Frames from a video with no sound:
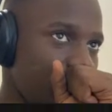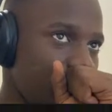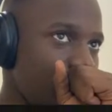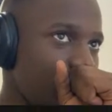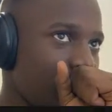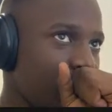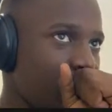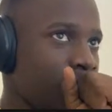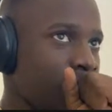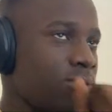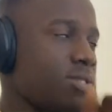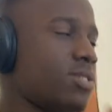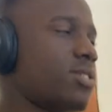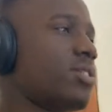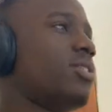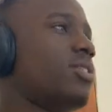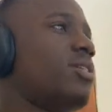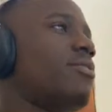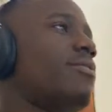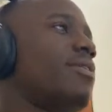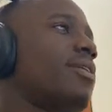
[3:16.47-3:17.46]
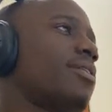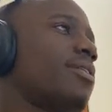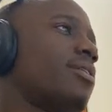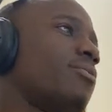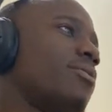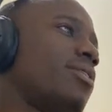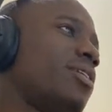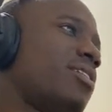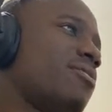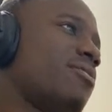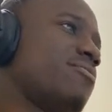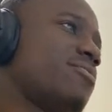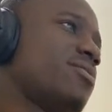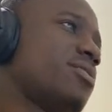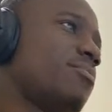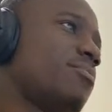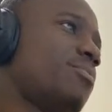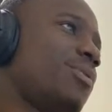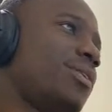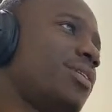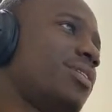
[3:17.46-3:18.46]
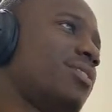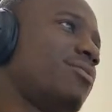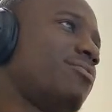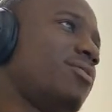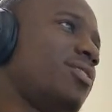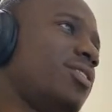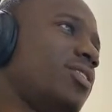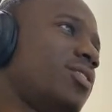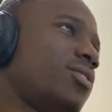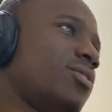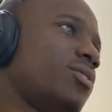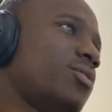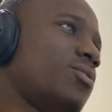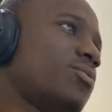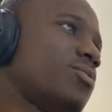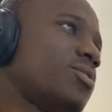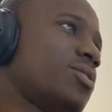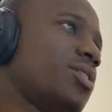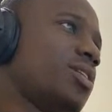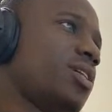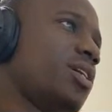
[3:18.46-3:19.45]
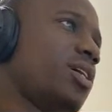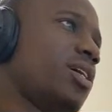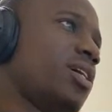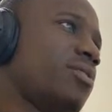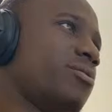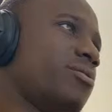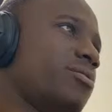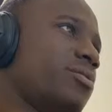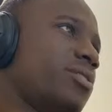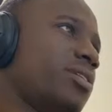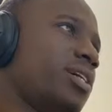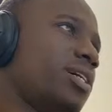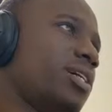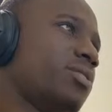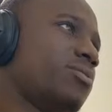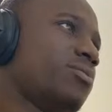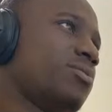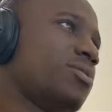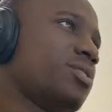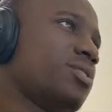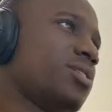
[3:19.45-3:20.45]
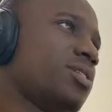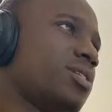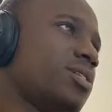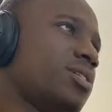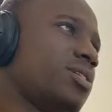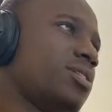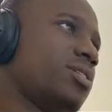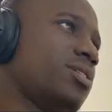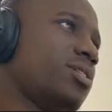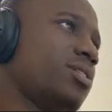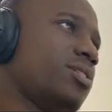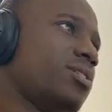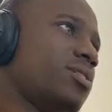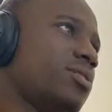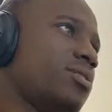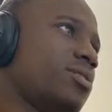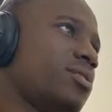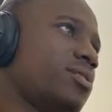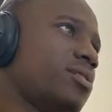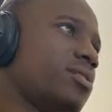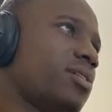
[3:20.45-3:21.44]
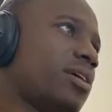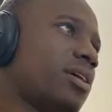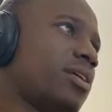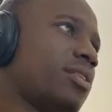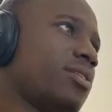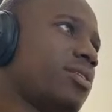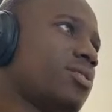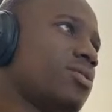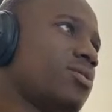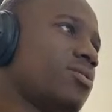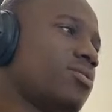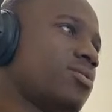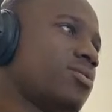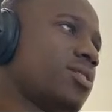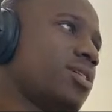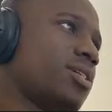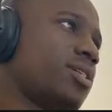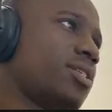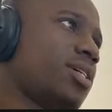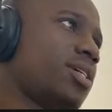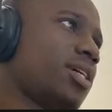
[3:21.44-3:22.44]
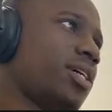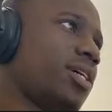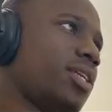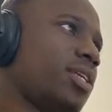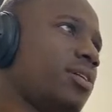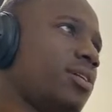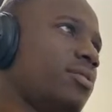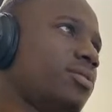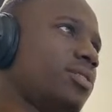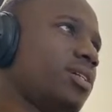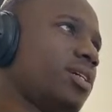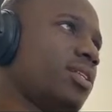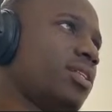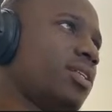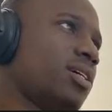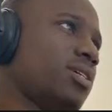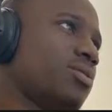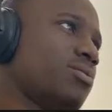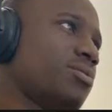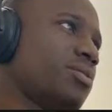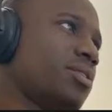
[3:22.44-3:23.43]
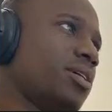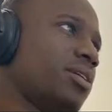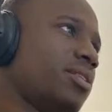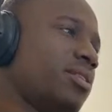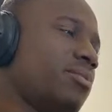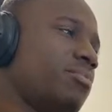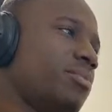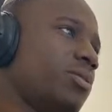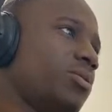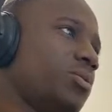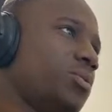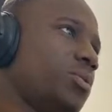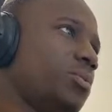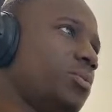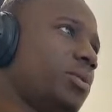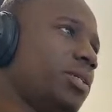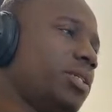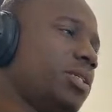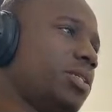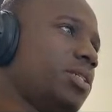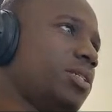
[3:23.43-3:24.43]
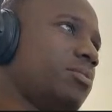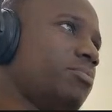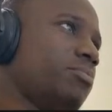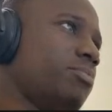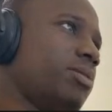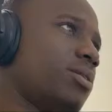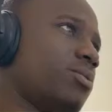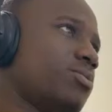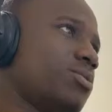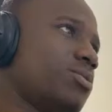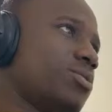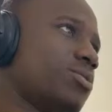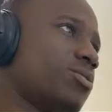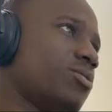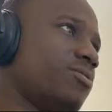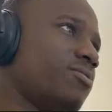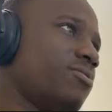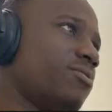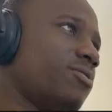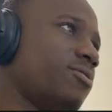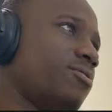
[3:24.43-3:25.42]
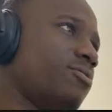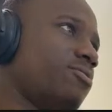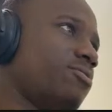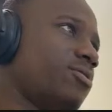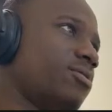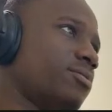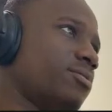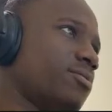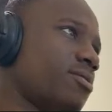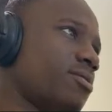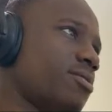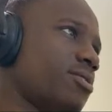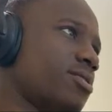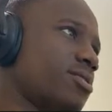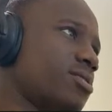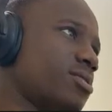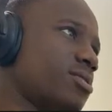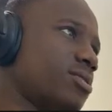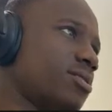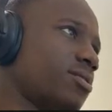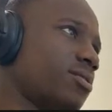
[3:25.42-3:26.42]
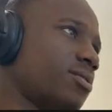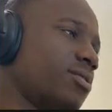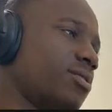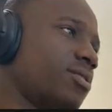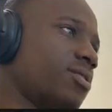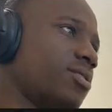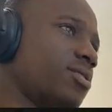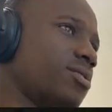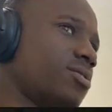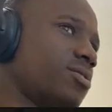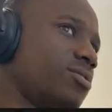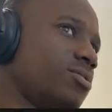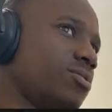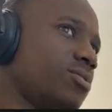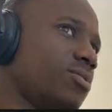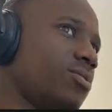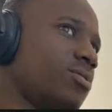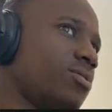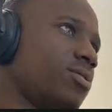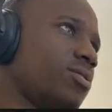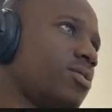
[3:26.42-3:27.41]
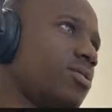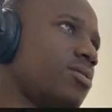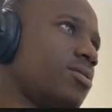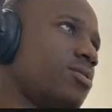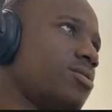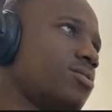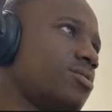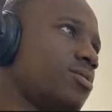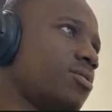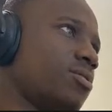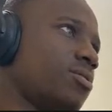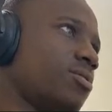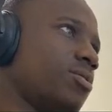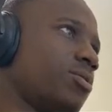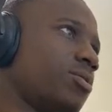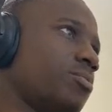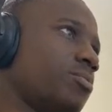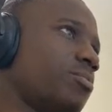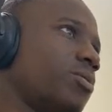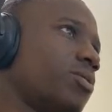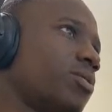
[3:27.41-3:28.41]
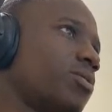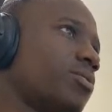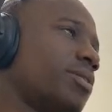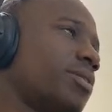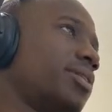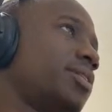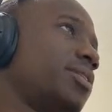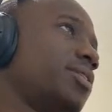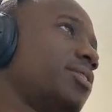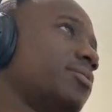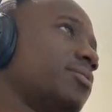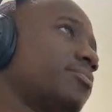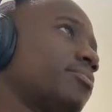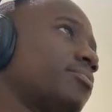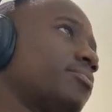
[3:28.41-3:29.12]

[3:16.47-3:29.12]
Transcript: But considering that we have some relatively equal lows here, I would like to see like these lows get taken out, and as we take them out, we might bounce off of this zone, this order block right here.